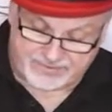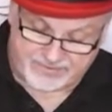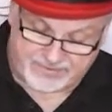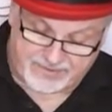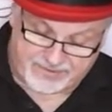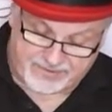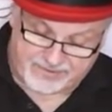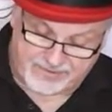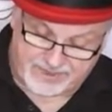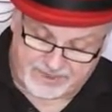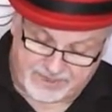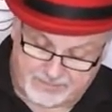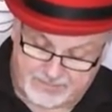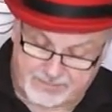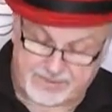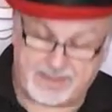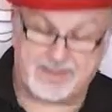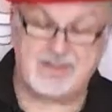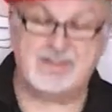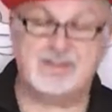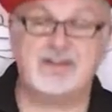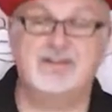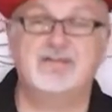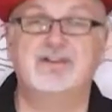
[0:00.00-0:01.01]
the third cup,
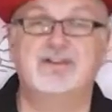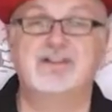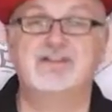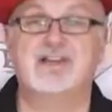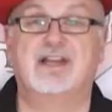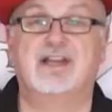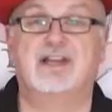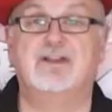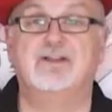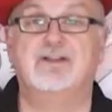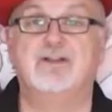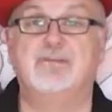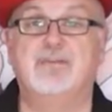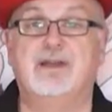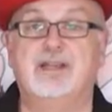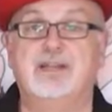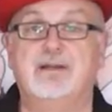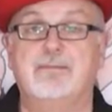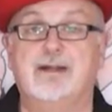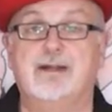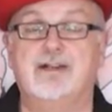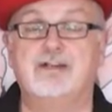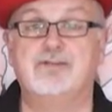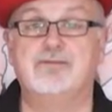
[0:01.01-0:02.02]
place it over the second. You make
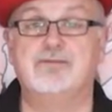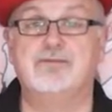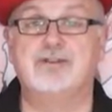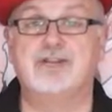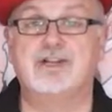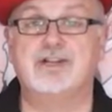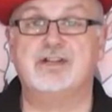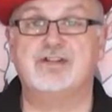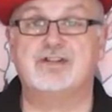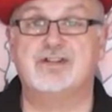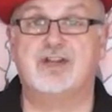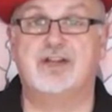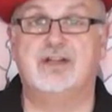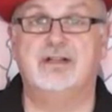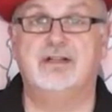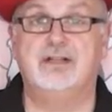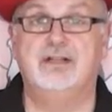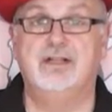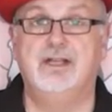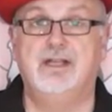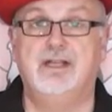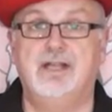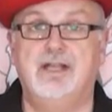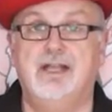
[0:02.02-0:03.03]
a magical gesture.
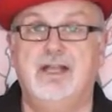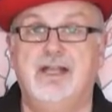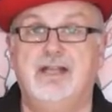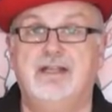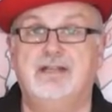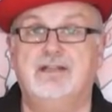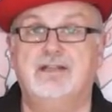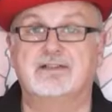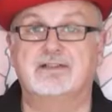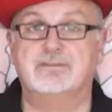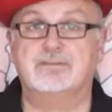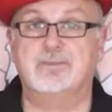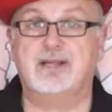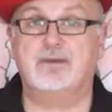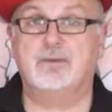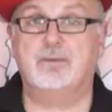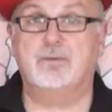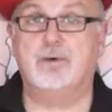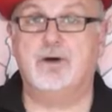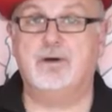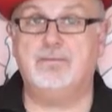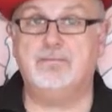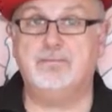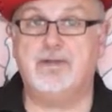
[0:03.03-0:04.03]
It doesn't matter
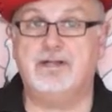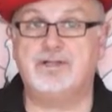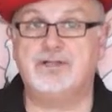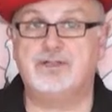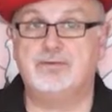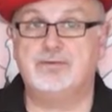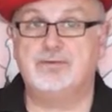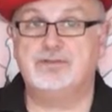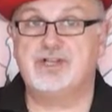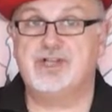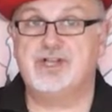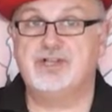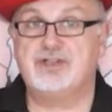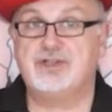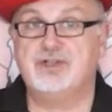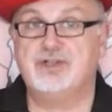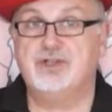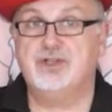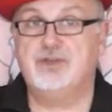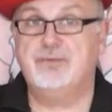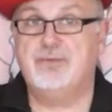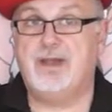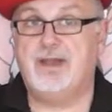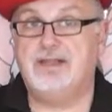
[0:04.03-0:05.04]
what magical gesture
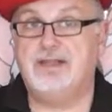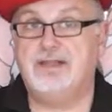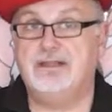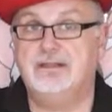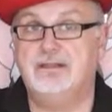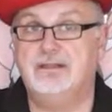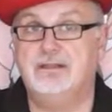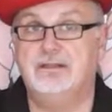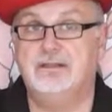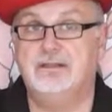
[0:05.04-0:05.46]
you make,